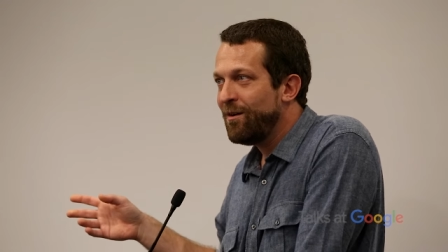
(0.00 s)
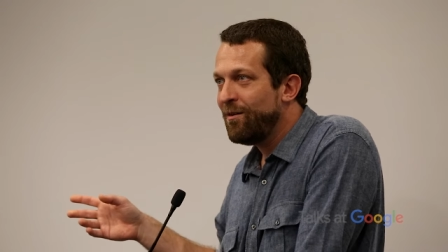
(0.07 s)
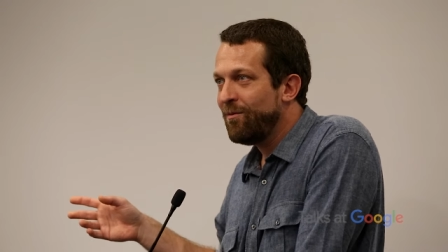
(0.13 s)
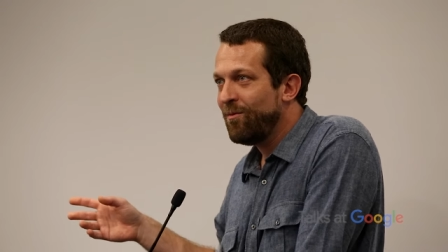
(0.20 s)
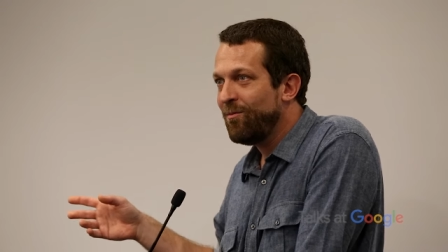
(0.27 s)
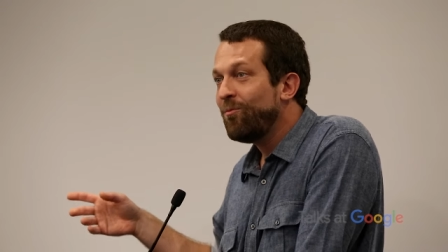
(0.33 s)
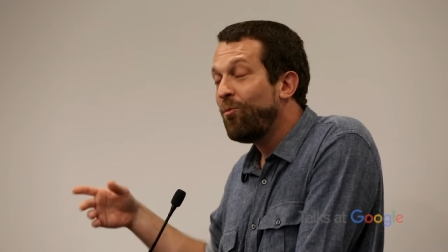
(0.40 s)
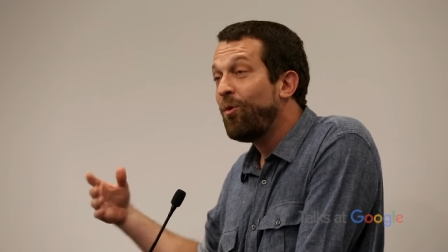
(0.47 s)

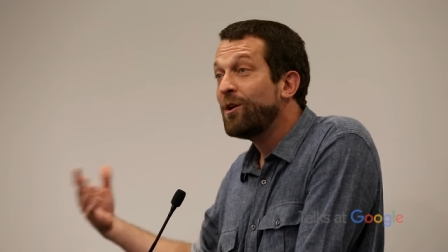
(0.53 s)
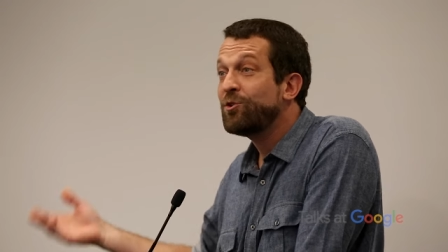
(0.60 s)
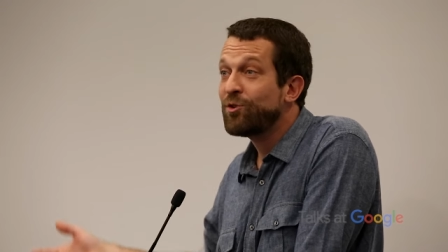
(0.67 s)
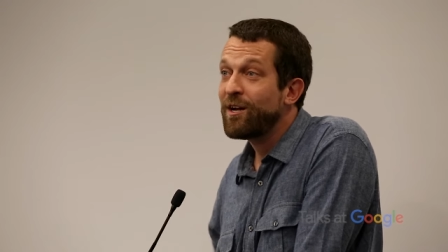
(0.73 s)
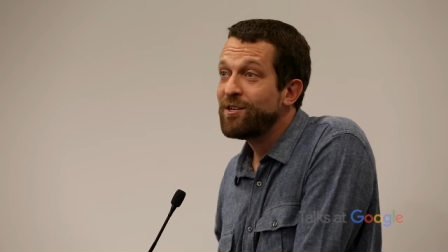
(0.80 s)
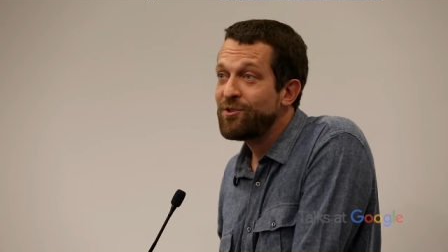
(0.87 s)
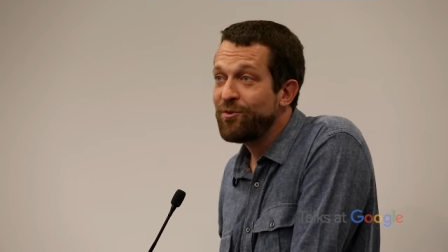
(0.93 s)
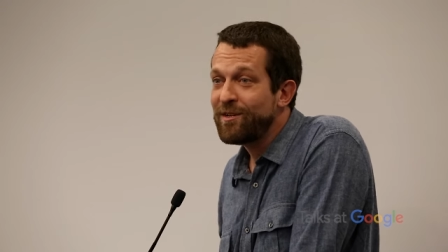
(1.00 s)
one
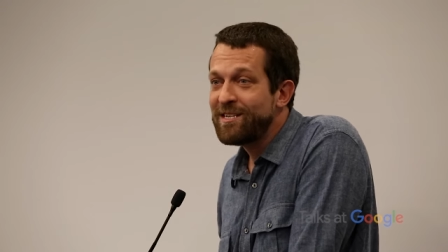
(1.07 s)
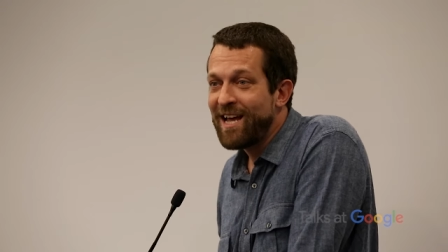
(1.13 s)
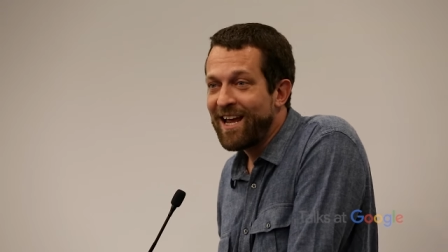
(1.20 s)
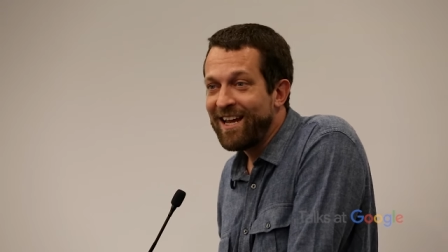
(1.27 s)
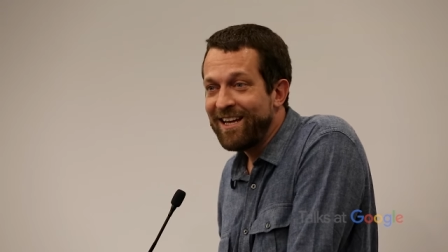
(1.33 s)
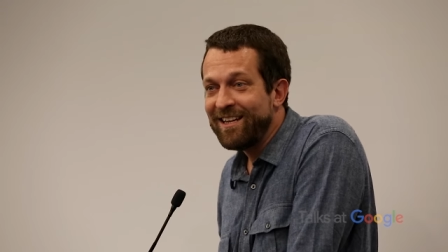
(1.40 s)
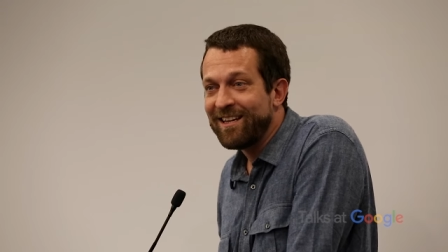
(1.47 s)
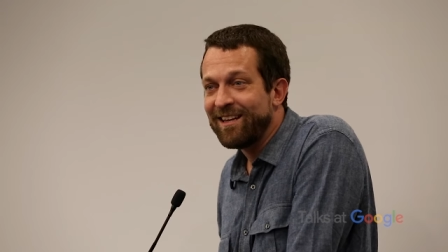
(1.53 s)
tries to
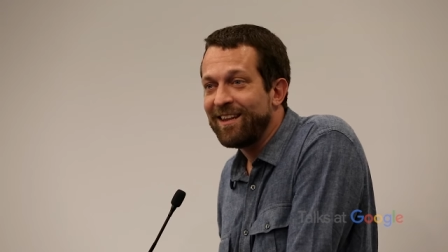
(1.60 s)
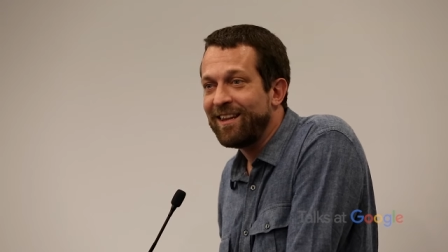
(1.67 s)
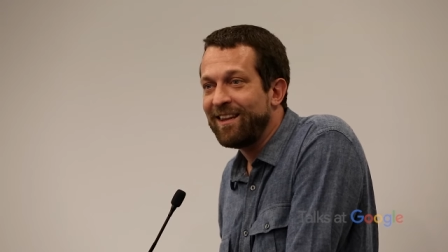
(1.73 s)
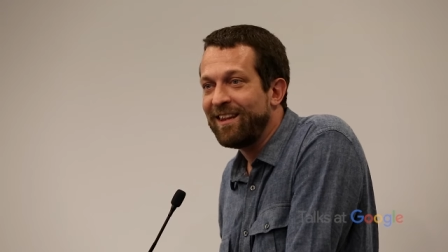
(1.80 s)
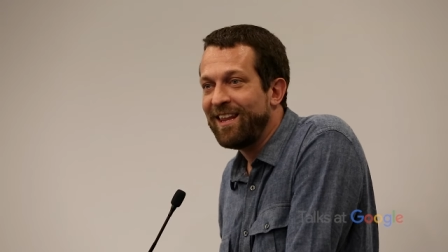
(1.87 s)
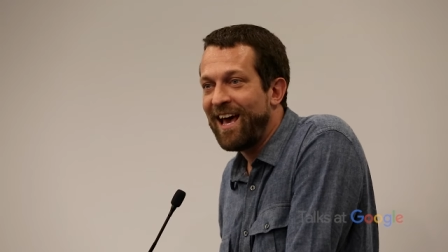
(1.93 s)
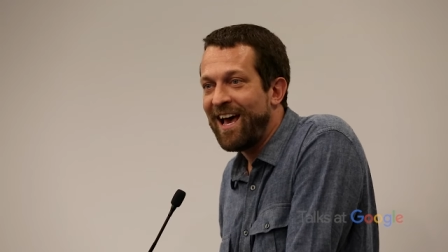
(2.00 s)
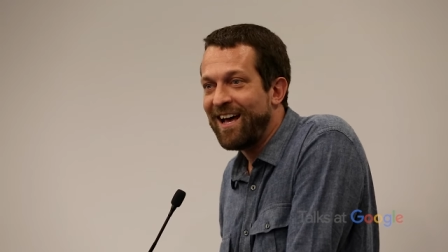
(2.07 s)
attain
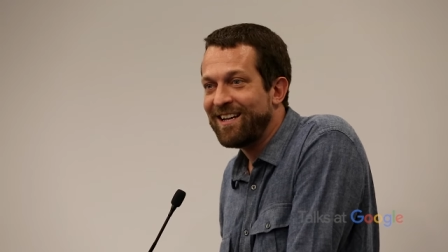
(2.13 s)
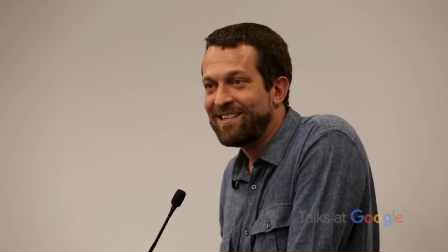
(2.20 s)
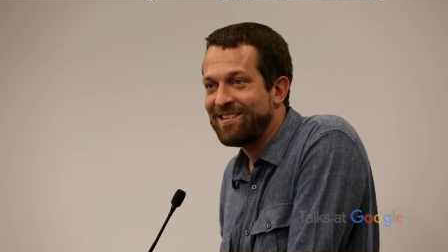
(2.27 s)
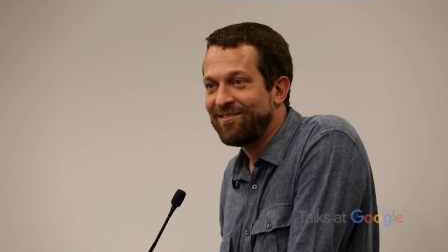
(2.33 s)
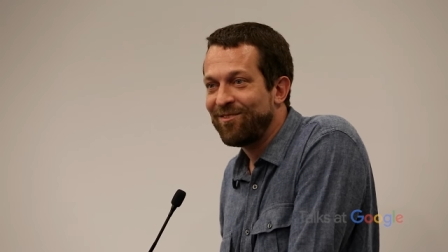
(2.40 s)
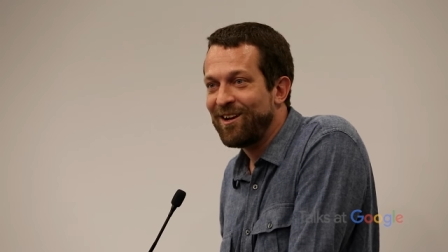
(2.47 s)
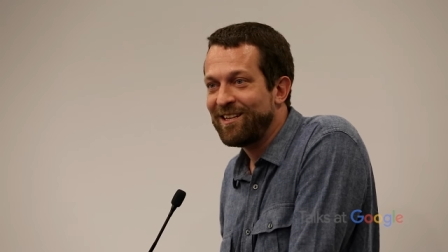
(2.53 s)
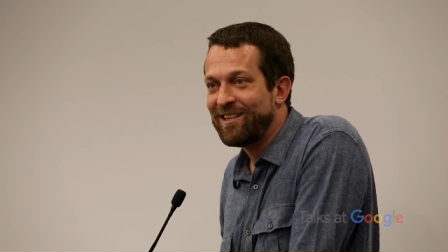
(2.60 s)
that,
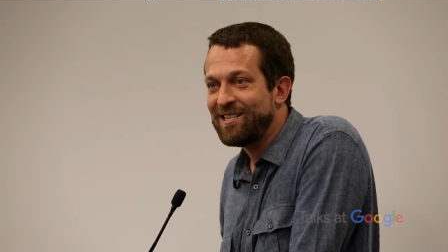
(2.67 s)
right?